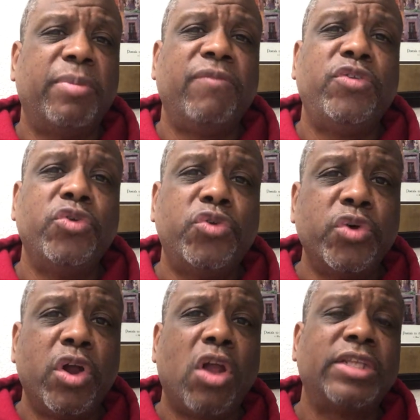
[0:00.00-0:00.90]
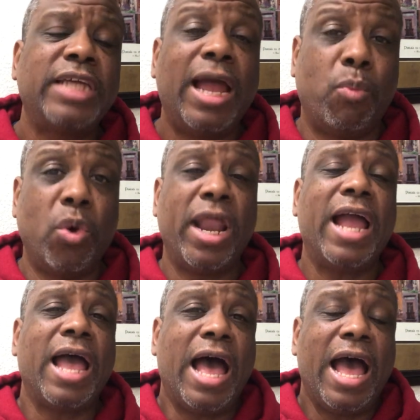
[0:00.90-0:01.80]
But if you do it all the time, what
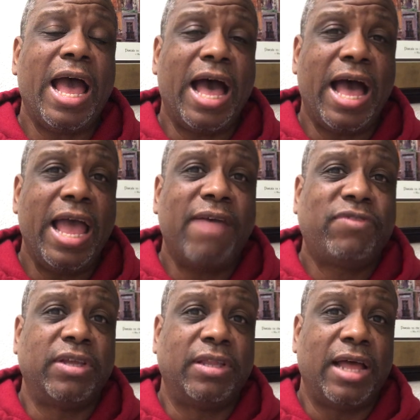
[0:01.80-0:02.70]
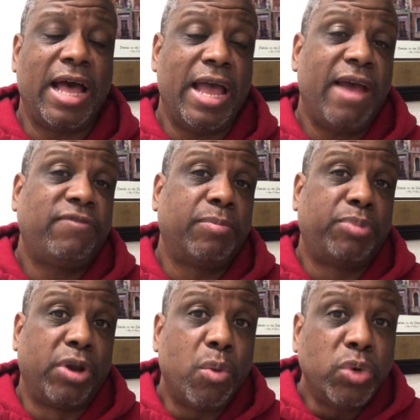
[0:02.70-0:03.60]
I, I, I have to I have to
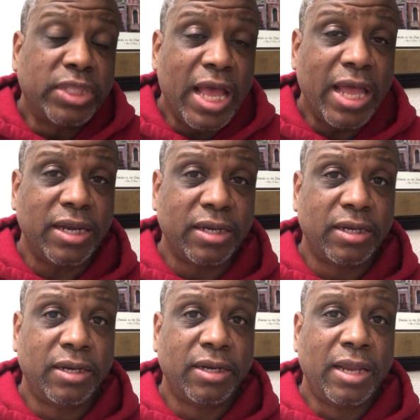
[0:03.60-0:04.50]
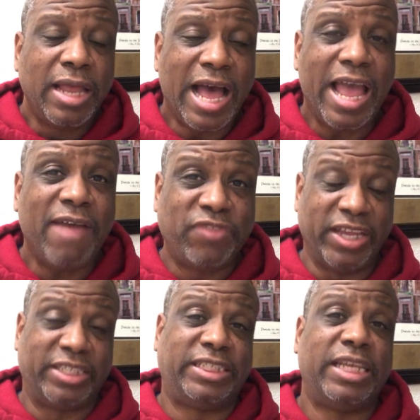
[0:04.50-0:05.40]
put up with that? I have to
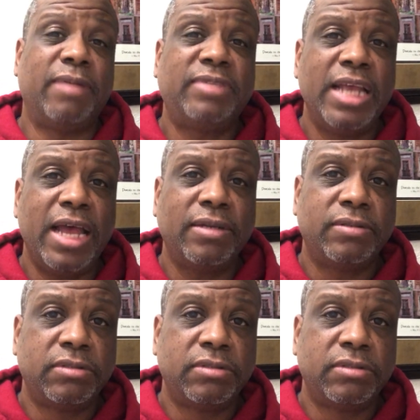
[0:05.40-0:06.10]
accept that?